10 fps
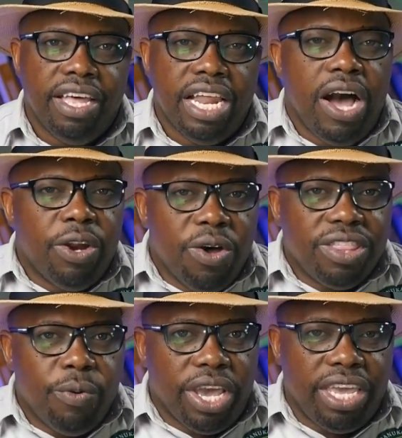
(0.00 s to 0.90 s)
Now, along
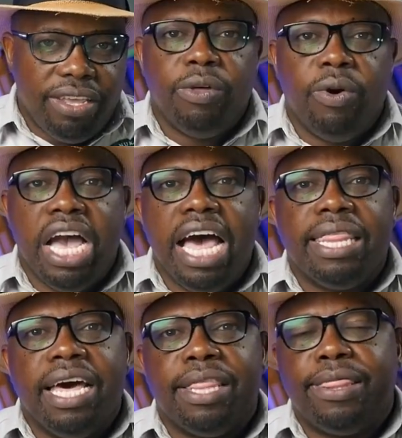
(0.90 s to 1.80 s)
the way, there were
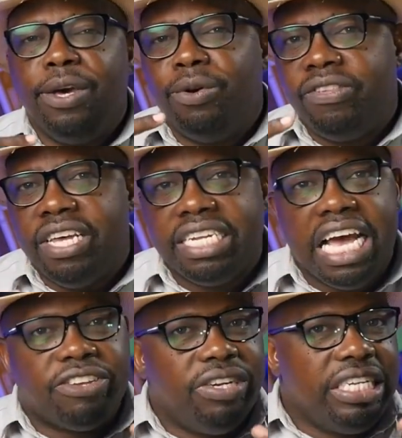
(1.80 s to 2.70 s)
other theories that
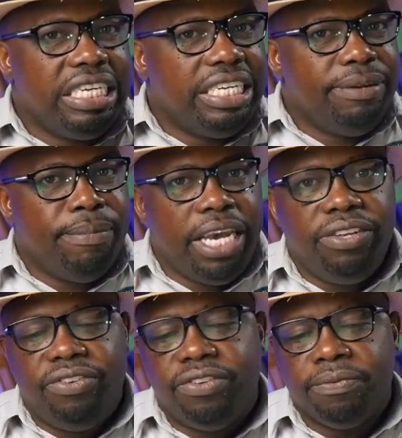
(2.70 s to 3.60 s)
actually did
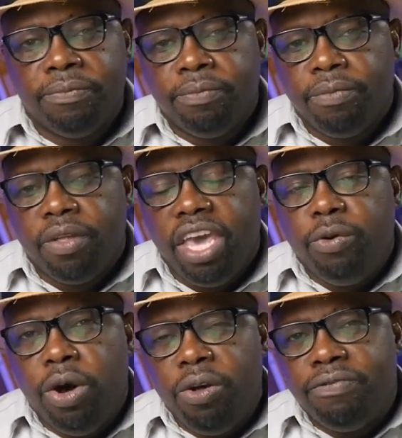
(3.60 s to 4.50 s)
emerge. And
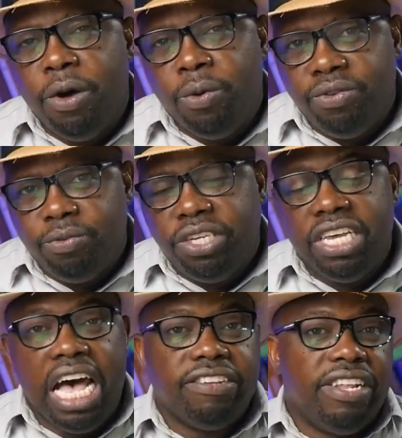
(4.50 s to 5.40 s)
one of those, which
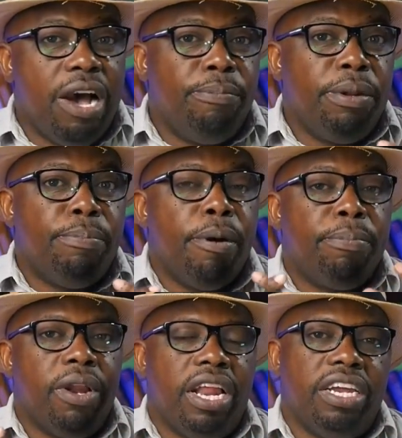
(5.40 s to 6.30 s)
has now been
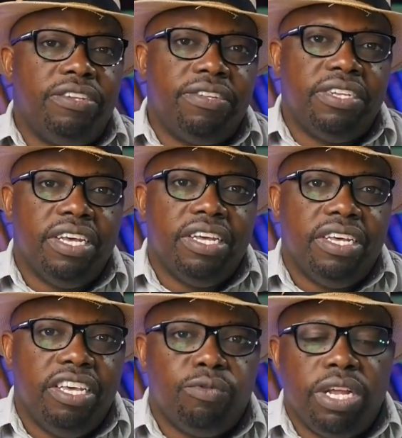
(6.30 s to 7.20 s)
popularized,
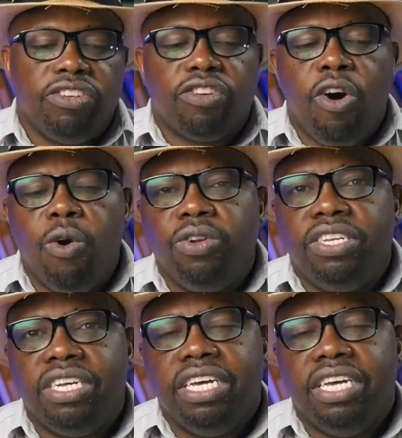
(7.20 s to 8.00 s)
is what is called